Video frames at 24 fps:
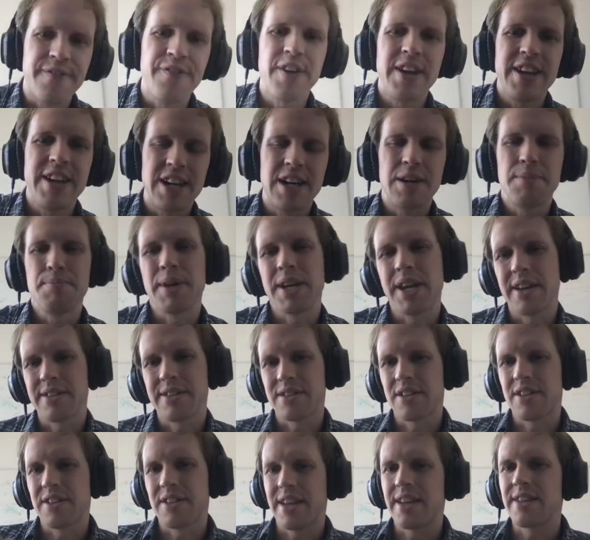freedom because
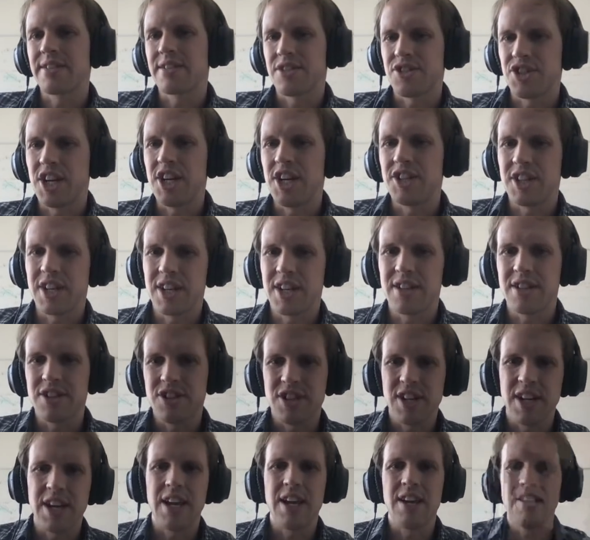other things are changing in the
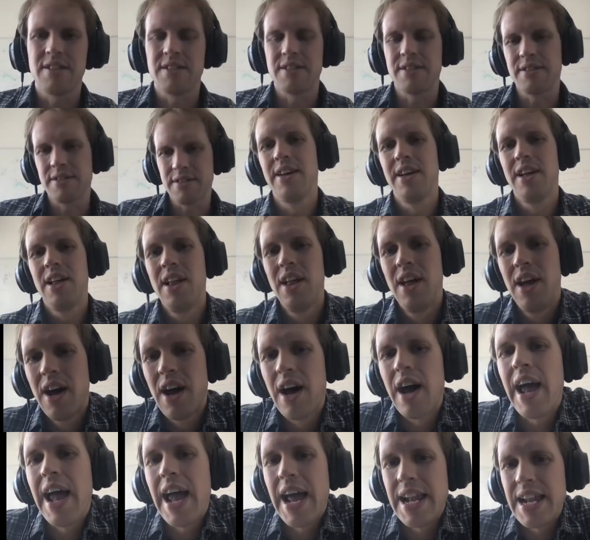chains.
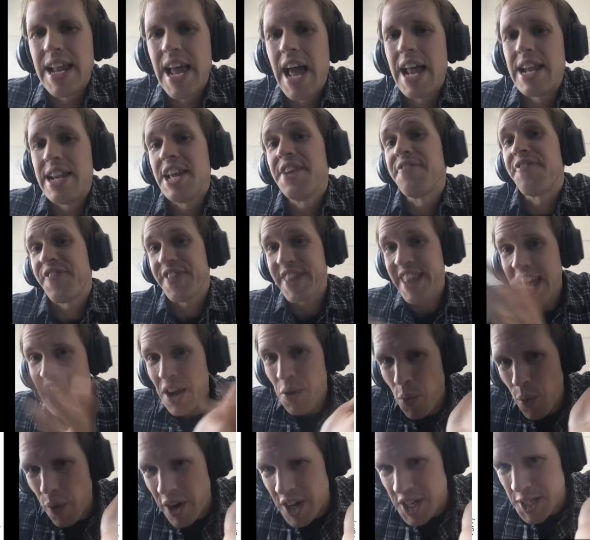And if thing
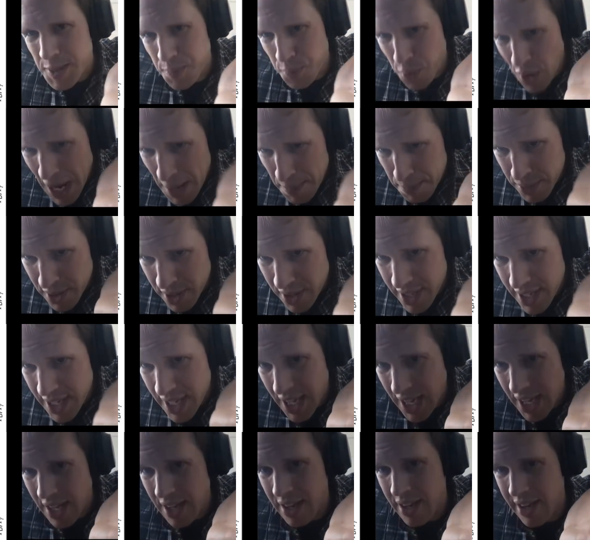works
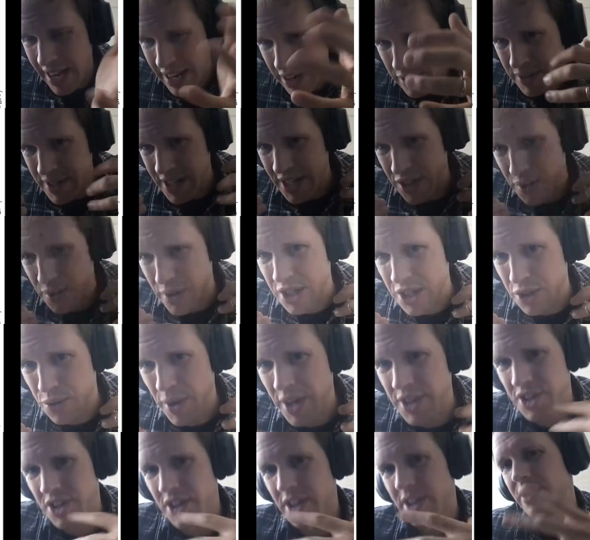properly, according to
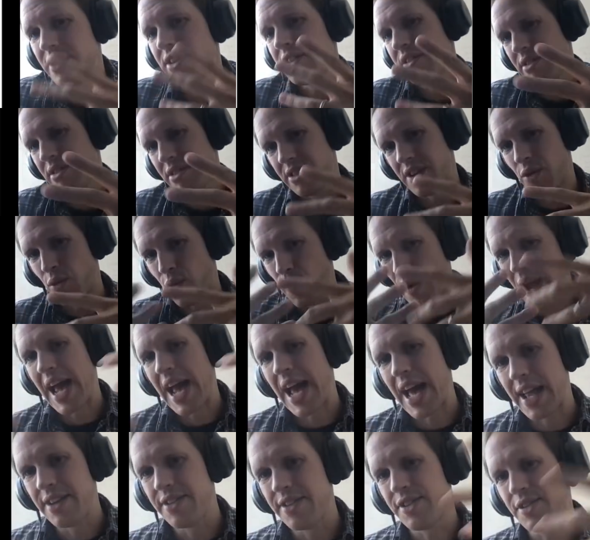intuition, the
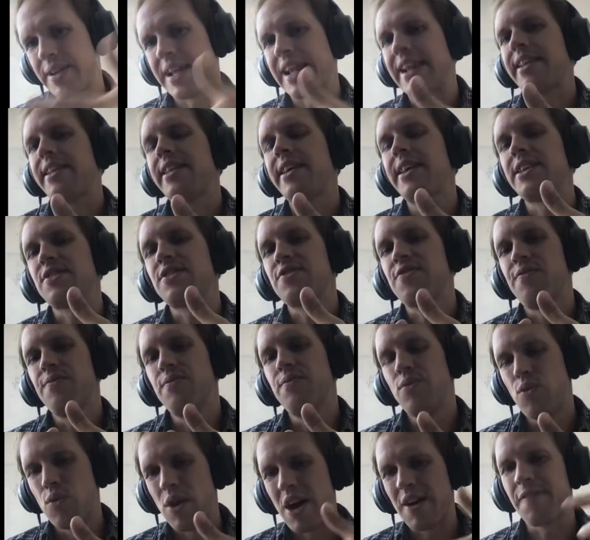red should at least
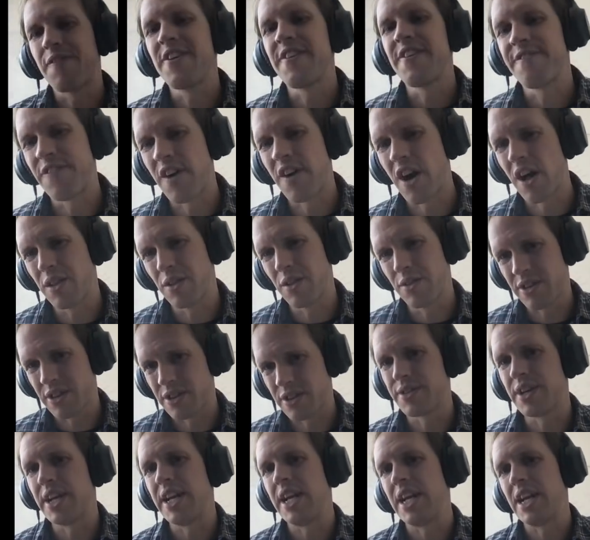roughly follow the
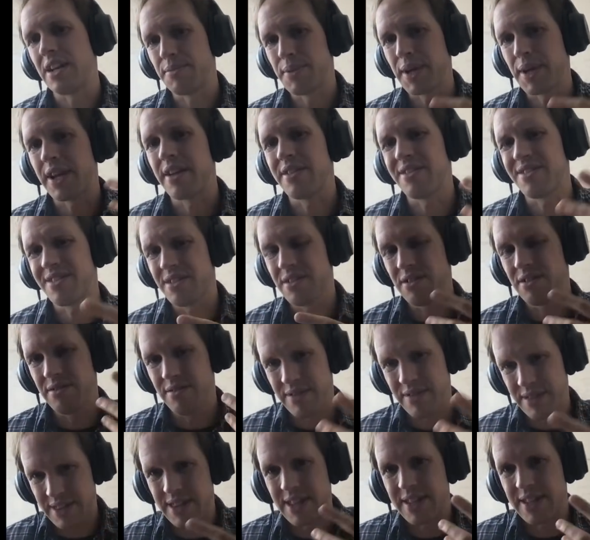green, because
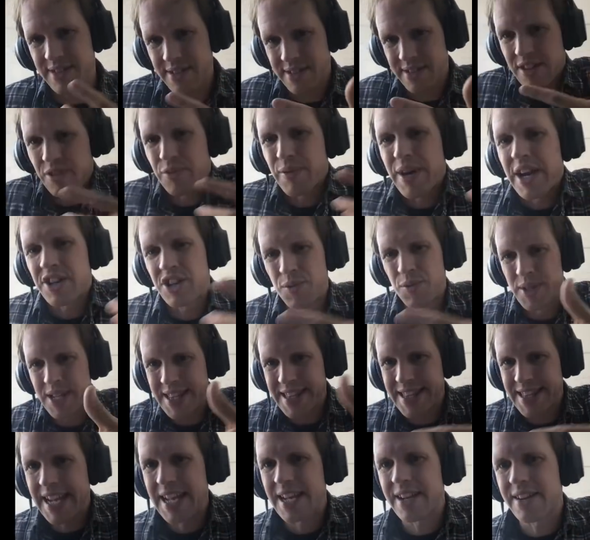this is the direction where the
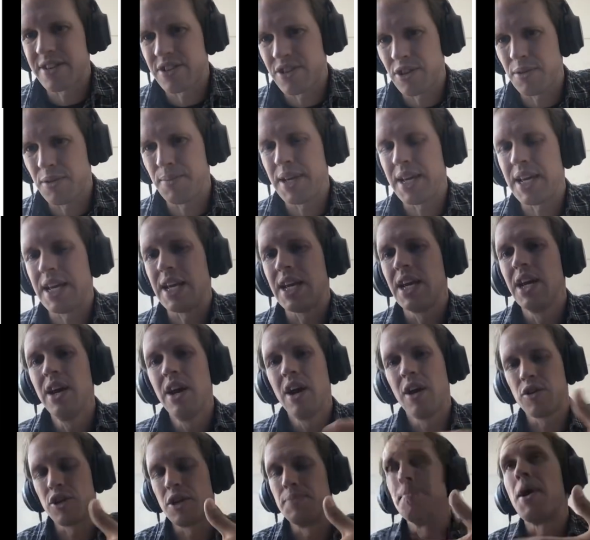data should be,
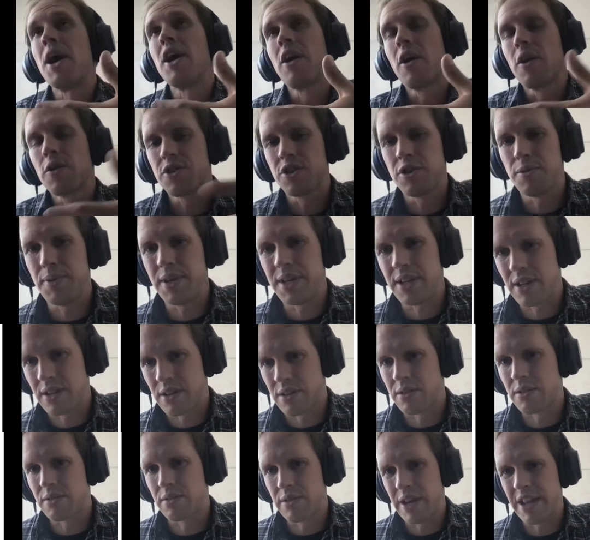or the model should be,
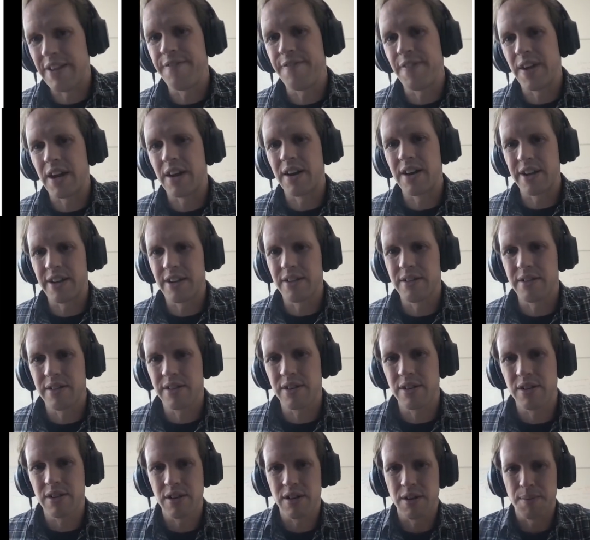invariant
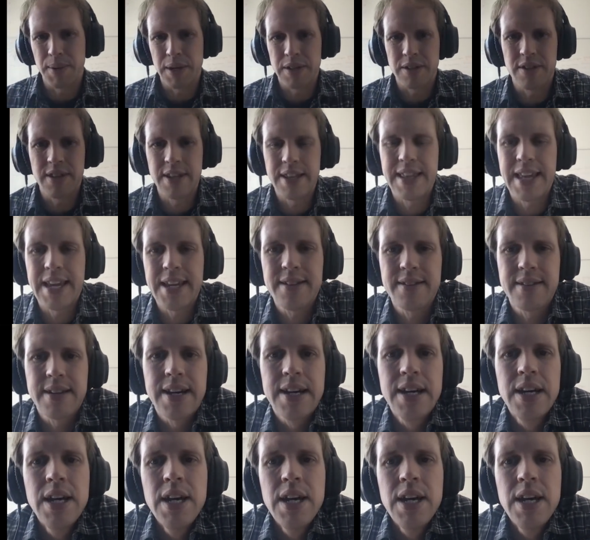compared to the data.